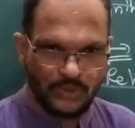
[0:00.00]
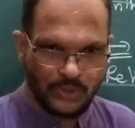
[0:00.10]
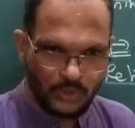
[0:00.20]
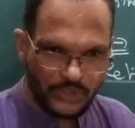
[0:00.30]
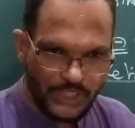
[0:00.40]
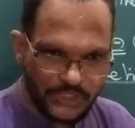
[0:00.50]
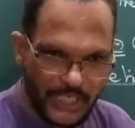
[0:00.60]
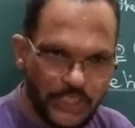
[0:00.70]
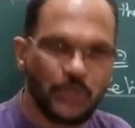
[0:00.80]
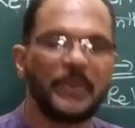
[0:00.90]
So these
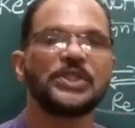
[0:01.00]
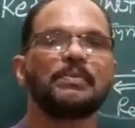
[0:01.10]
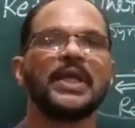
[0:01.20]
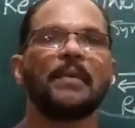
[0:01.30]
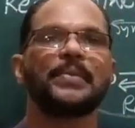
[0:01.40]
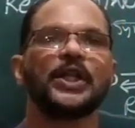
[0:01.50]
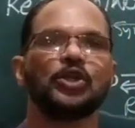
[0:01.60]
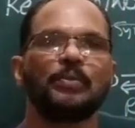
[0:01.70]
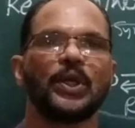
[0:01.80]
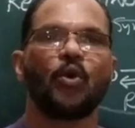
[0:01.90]
statements may appear
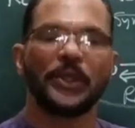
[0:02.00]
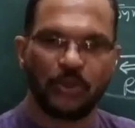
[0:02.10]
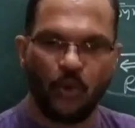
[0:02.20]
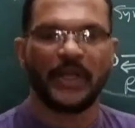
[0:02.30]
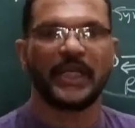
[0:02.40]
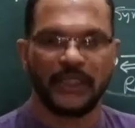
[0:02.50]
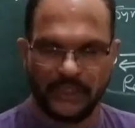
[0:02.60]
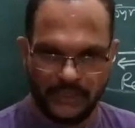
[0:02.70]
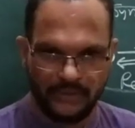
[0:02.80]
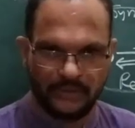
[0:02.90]
to be quite
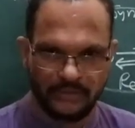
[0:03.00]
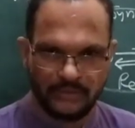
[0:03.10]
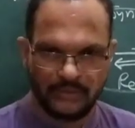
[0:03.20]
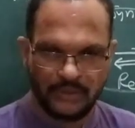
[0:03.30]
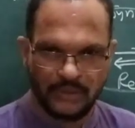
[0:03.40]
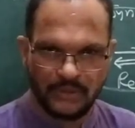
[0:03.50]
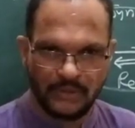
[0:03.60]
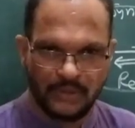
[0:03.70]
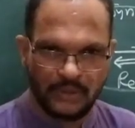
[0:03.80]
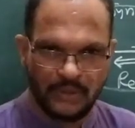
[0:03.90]
contradictory.
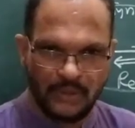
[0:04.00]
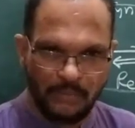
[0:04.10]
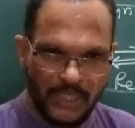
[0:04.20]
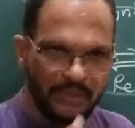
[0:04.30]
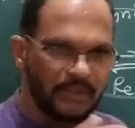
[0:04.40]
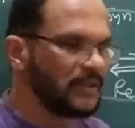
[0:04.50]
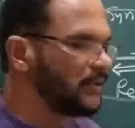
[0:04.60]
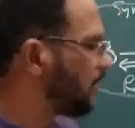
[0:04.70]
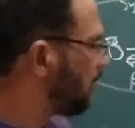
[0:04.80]
But